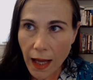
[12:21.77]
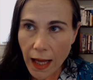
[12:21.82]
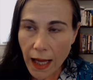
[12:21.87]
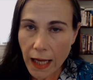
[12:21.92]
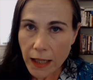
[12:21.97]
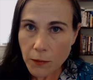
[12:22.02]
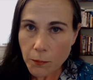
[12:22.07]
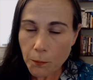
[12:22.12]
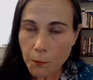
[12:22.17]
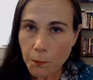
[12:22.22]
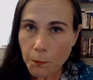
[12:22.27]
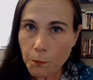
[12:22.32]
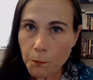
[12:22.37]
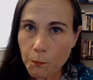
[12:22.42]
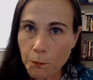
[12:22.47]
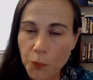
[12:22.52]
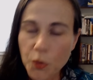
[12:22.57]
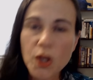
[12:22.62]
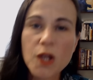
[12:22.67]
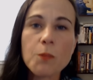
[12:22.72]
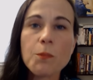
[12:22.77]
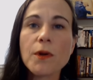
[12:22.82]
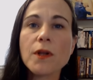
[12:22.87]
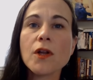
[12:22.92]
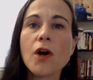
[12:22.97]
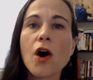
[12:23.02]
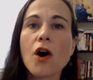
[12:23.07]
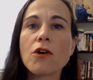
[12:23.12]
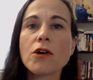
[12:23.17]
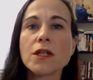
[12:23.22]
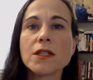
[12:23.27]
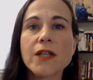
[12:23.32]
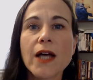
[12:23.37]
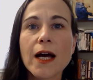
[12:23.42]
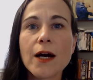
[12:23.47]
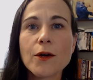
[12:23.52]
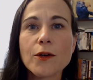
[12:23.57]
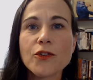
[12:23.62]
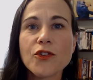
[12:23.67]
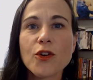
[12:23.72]
And people are
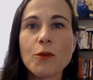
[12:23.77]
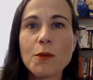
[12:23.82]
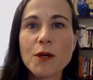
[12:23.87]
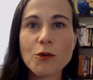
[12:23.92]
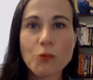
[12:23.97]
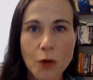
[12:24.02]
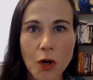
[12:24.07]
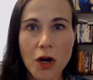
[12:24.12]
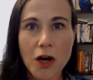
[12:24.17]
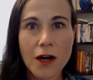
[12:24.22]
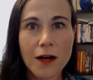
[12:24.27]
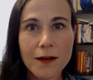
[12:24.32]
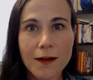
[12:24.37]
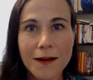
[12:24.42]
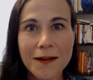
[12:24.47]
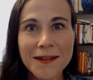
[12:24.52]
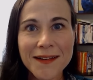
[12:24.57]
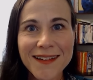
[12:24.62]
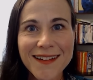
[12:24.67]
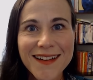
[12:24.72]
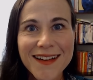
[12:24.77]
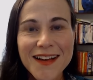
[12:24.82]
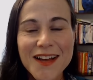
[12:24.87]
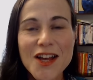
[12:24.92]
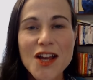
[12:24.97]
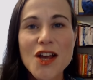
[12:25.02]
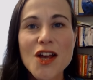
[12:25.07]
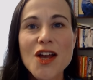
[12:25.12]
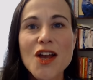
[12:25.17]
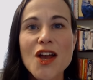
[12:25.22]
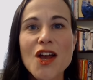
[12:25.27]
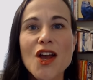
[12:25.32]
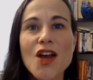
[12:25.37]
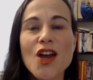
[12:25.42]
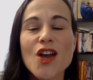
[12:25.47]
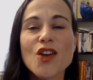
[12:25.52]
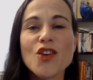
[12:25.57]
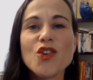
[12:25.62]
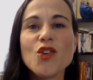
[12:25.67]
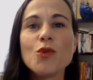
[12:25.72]
allowed to be wrong.
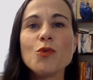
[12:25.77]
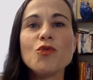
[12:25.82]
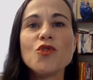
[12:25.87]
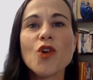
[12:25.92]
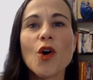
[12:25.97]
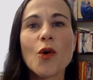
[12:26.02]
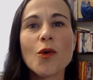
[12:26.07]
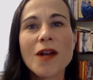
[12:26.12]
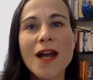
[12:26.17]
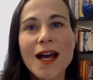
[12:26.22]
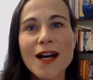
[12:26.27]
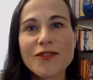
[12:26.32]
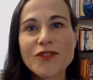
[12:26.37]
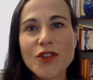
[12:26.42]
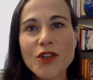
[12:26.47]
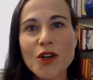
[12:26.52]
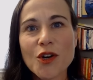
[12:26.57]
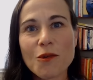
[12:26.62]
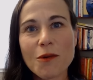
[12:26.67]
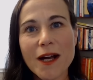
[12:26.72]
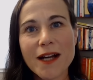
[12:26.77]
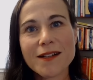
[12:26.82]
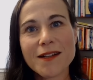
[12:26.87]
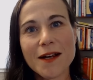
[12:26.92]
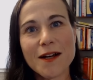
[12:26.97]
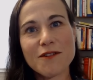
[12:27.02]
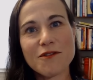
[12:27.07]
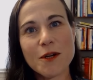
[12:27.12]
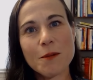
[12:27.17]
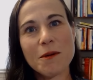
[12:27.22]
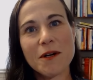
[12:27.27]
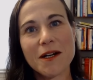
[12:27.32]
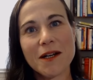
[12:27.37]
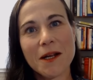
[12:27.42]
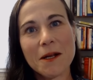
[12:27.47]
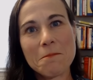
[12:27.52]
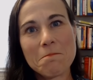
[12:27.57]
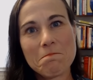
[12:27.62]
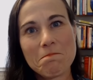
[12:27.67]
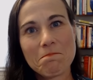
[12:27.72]
You don't have to correct
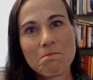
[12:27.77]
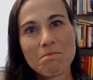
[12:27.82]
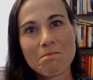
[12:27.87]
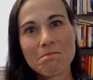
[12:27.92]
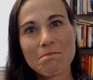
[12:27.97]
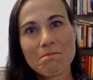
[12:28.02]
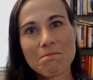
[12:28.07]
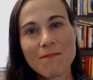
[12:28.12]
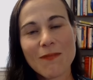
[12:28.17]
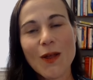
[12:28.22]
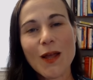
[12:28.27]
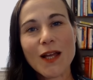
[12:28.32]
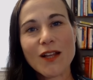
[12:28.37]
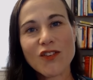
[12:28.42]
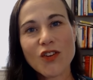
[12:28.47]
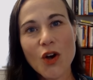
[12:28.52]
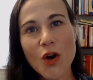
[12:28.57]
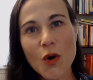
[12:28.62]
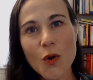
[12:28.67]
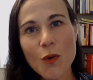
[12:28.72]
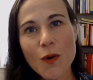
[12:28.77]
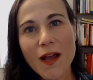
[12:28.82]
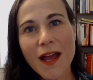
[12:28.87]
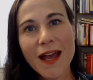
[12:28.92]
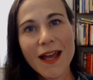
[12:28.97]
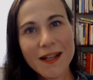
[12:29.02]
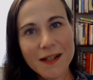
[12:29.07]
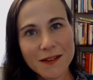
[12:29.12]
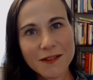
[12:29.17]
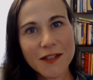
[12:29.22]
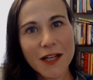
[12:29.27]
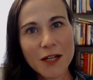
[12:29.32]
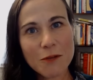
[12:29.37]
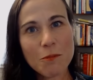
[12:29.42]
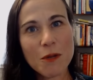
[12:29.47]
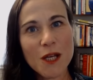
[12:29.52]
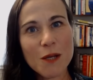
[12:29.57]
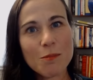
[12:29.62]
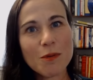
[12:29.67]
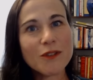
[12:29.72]
everybody. It's okay to let
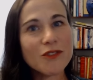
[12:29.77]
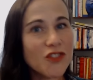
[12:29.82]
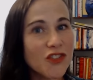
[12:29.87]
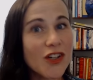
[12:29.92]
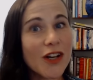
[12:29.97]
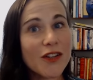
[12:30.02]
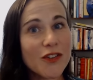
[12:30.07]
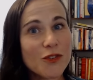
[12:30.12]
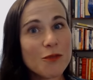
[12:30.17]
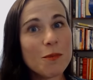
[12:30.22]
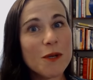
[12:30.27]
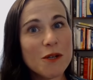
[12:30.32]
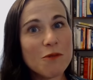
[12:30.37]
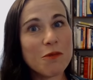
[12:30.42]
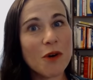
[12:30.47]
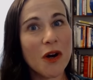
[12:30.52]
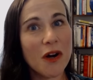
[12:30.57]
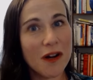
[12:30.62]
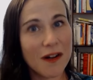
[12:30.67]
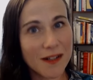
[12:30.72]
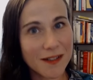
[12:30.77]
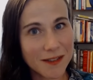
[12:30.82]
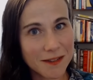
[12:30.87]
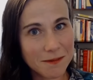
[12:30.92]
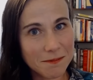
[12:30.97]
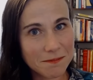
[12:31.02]
people just be wrong,